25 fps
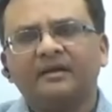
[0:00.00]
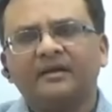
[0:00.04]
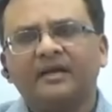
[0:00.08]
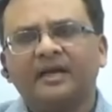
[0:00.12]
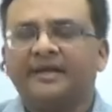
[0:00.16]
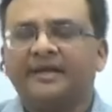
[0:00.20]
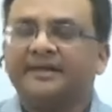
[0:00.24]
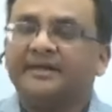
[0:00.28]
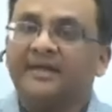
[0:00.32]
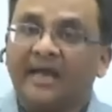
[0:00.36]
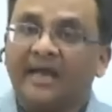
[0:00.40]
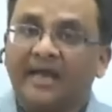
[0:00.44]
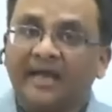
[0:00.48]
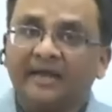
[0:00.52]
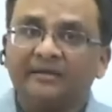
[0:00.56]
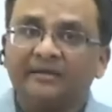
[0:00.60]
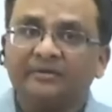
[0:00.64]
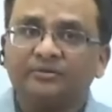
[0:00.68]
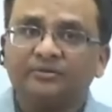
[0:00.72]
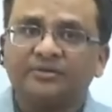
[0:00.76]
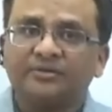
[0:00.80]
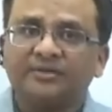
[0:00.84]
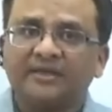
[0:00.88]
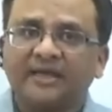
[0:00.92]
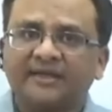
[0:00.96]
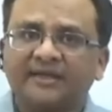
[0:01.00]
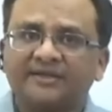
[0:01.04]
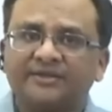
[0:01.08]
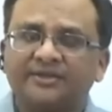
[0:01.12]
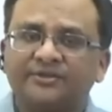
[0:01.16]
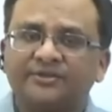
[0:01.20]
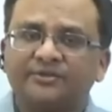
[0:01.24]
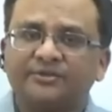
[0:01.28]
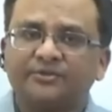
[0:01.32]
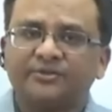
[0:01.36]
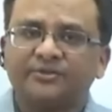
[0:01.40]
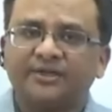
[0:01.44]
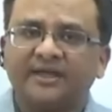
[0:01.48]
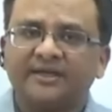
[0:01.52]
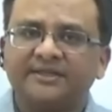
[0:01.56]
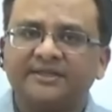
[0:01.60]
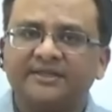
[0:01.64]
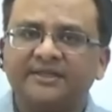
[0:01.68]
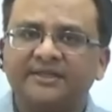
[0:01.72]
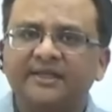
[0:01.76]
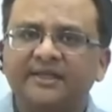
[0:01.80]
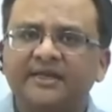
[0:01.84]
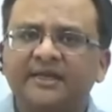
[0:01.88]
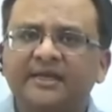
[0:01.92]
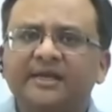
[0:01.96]
and Anglo-Saxon
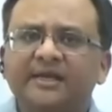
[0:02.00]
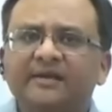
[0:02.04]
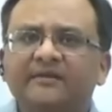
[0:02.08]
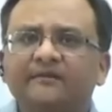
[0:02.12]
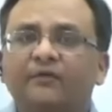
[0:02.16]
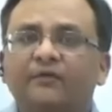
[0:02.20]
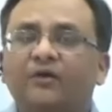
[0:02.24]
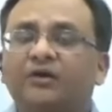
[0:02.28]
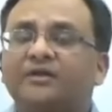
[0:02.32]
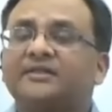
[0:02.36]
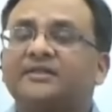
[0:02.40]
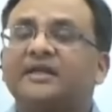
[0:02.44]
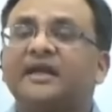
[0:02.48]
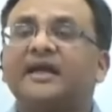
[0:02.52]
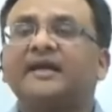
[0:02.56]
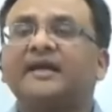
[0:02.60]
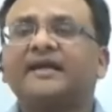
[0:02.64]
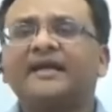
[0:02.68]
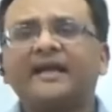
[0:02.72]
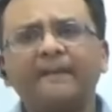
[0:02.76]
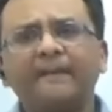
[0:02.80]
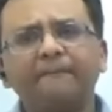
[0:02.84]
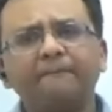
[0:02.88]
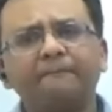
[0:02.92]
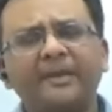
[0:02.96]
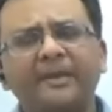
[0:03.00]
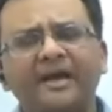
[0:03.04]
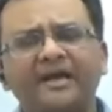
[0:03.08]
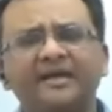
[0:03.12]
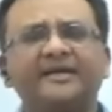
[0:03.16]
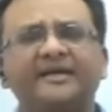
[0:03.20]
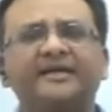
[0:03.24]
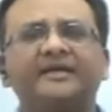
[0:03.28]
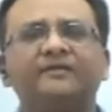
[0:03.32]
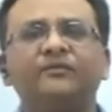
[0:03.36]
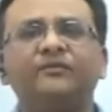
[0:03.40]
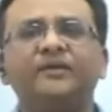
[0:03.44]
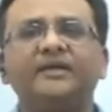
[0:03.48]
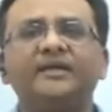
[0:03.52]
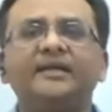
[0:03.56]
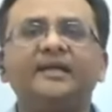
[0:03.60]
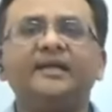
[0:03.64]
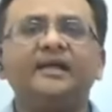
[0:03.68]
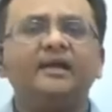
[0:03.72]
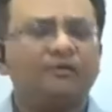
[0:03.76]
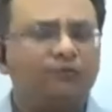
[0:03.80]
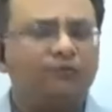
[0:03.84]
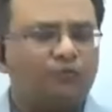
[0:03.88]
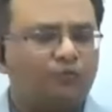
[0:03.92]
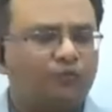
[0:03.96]
society was
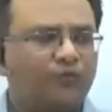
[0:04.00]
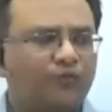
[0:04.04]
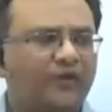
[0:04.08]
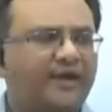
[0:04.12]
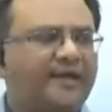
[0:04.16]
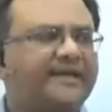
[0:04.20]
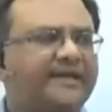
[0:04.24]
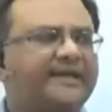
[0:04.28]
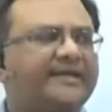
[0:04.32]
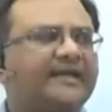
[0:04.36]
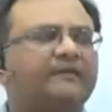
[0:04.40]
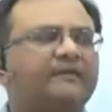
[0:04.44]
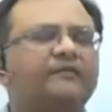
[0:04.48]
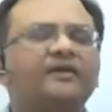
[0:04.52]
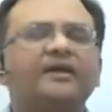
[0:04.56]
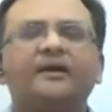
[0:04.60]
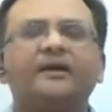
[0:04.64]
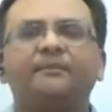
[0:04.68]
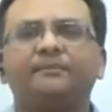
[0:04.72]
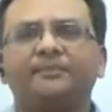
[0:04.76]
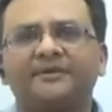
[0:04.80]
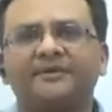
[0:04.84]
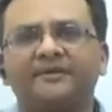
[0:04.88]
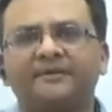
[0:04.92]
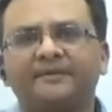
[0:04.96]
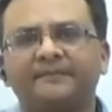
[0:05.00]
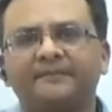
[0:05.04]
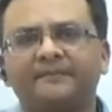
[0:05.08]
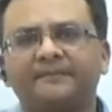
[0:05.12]
comparatively well developed,